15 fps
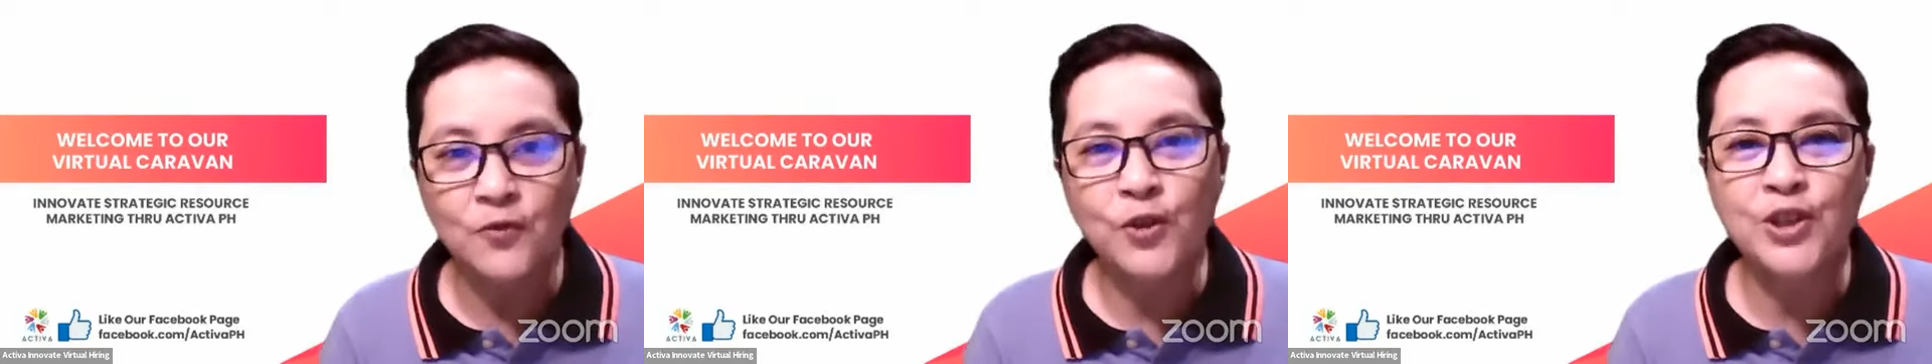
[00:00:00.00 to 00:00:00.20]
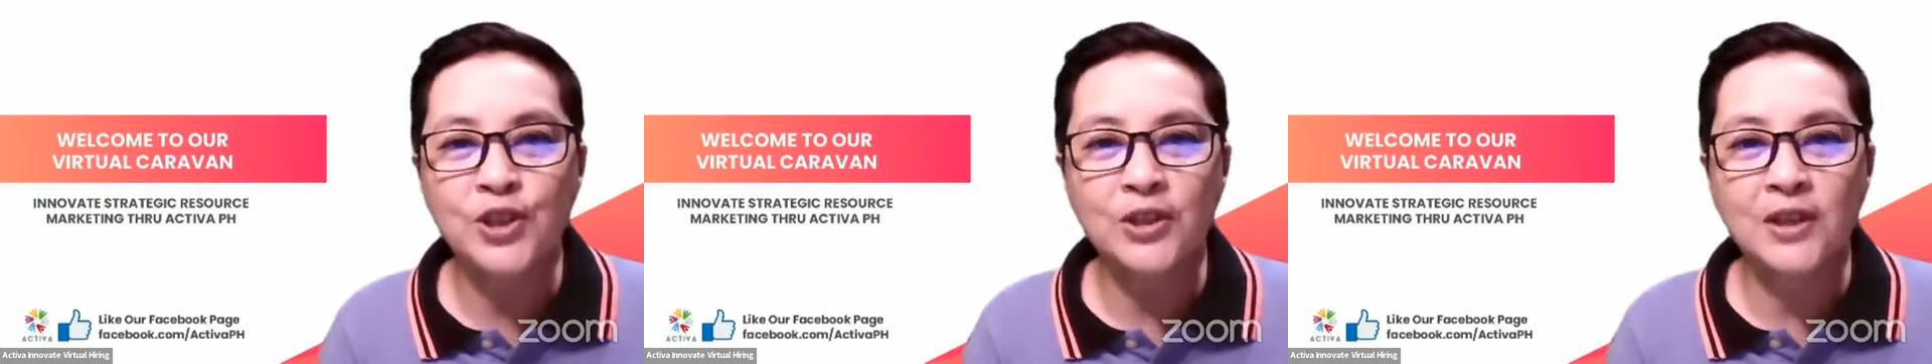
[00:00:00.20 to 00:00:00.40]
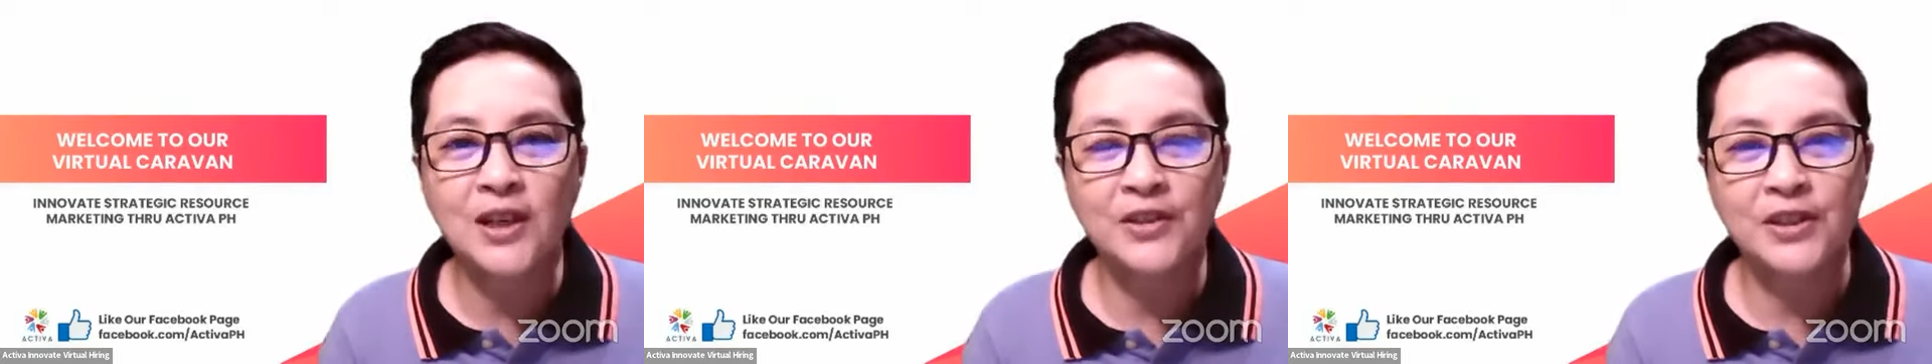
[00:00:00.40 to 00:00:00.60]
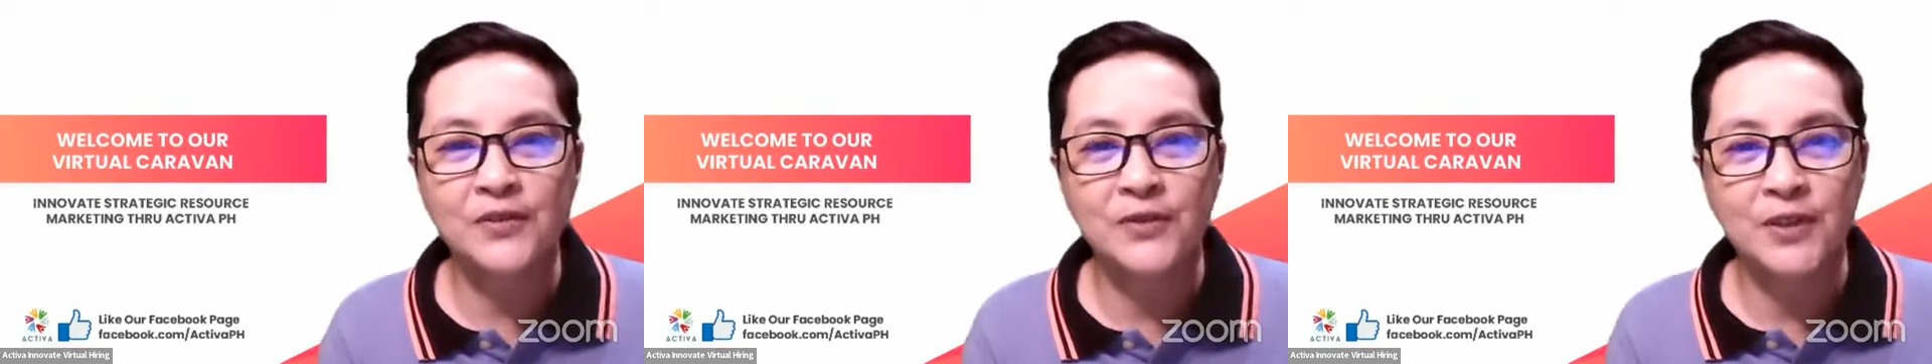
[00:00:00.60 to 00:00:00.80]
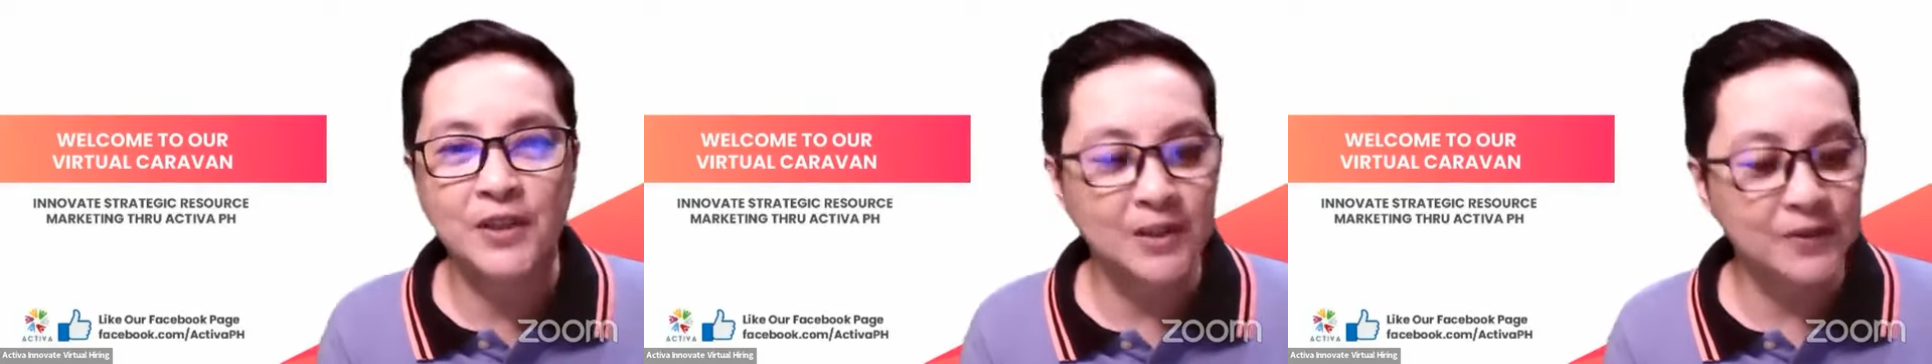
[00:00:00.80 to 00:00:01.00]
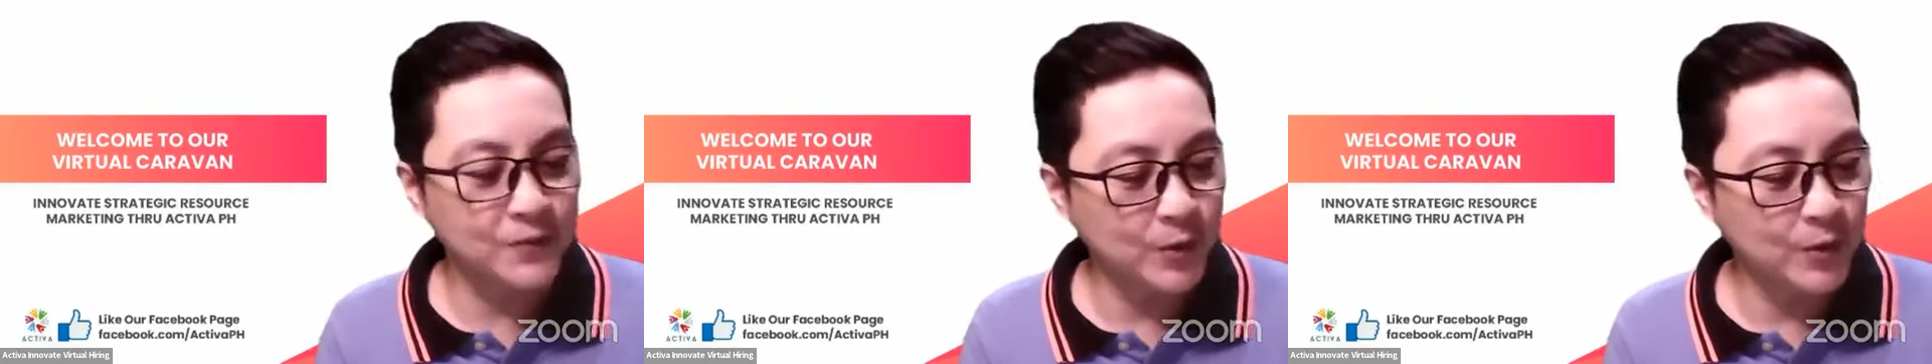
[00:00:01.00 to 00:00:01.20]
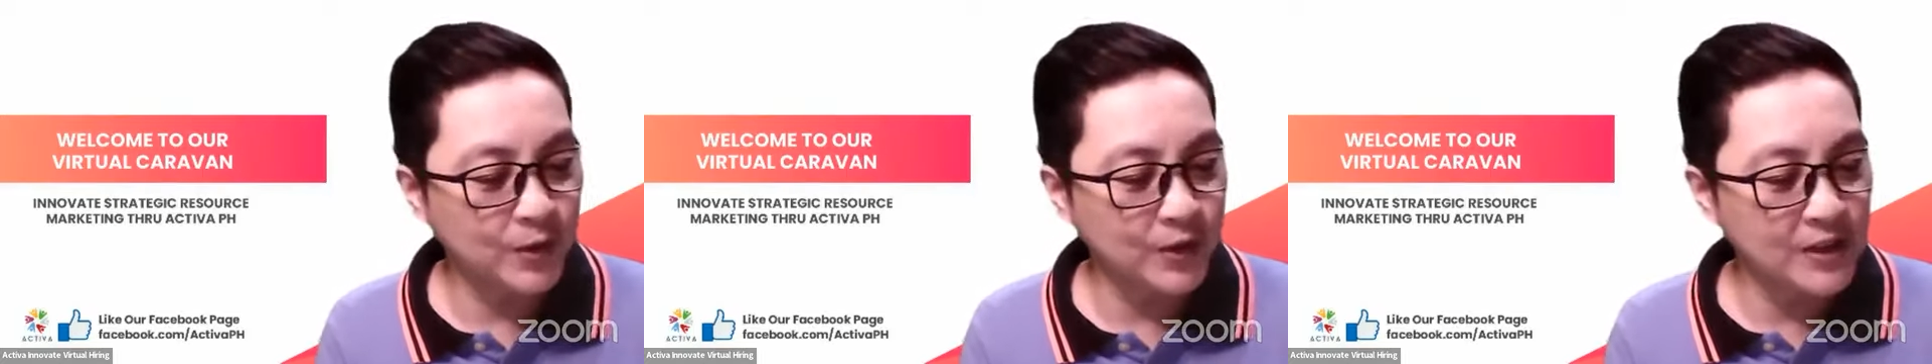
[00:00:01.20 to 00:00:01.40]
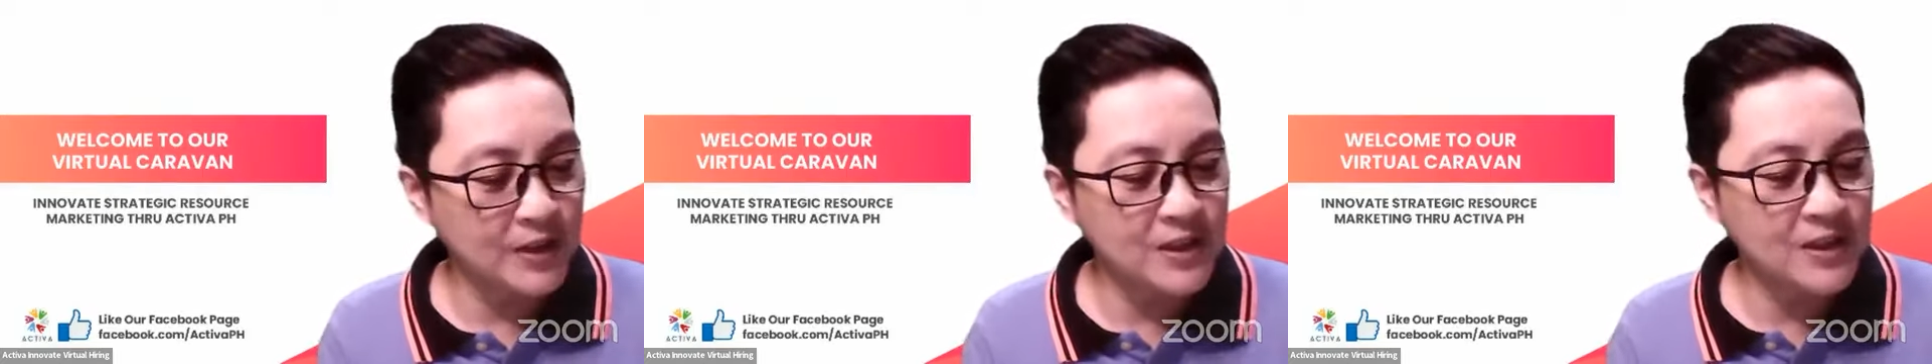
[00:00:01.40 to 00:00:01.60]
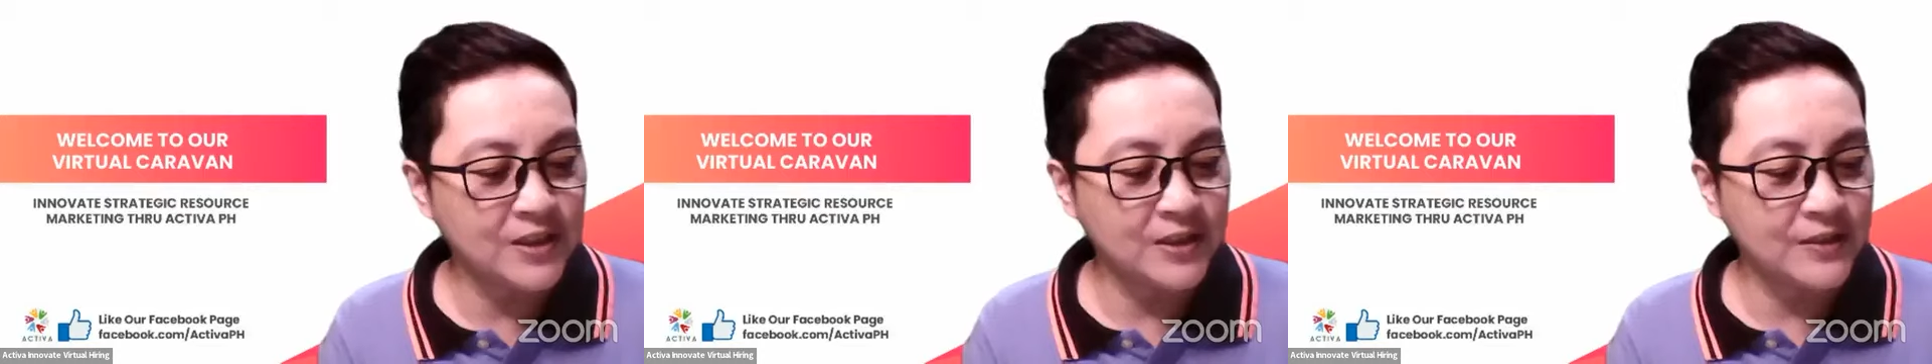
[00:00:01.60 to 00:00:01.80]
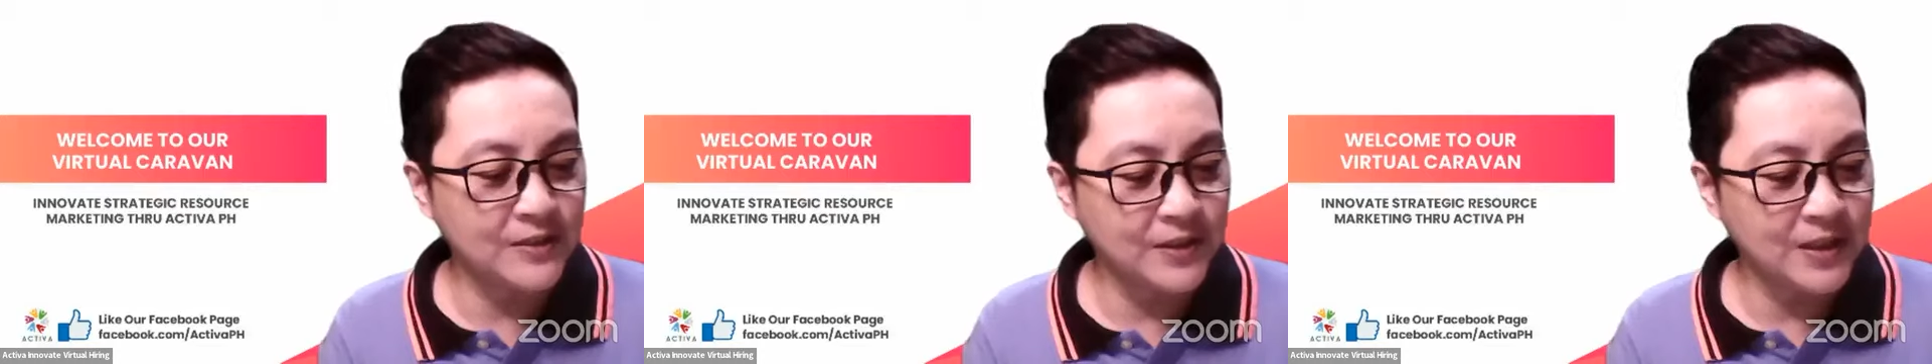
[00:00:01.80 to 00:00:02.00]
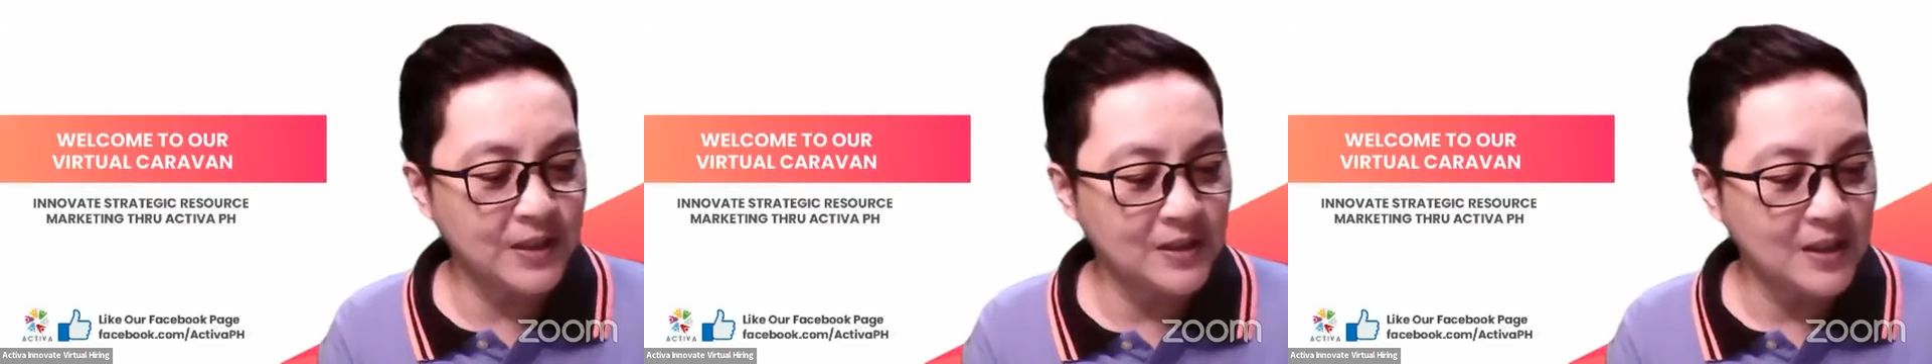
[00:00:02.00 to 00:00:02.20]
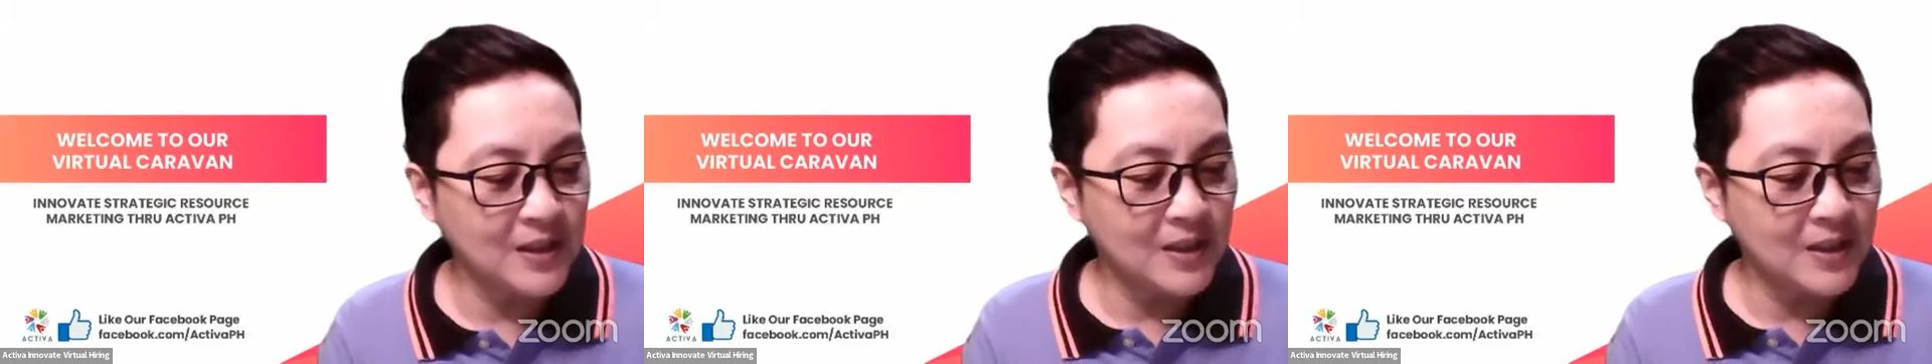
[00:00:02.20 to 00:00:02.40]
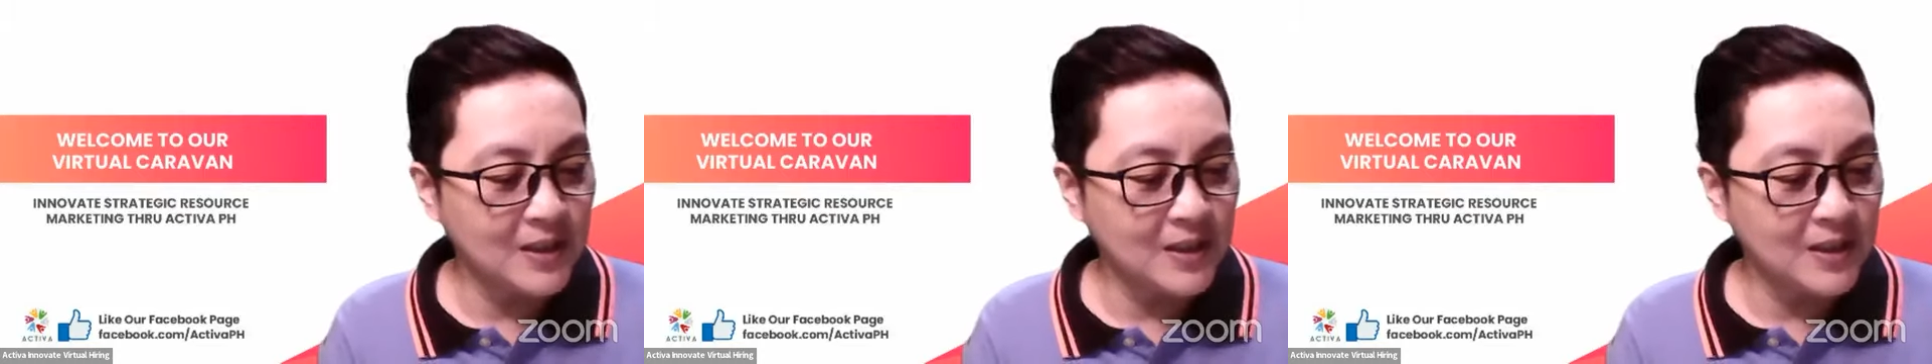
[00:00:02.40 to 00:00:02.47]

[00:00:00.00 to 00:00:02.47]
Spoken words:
virtual hiring event for Intogreat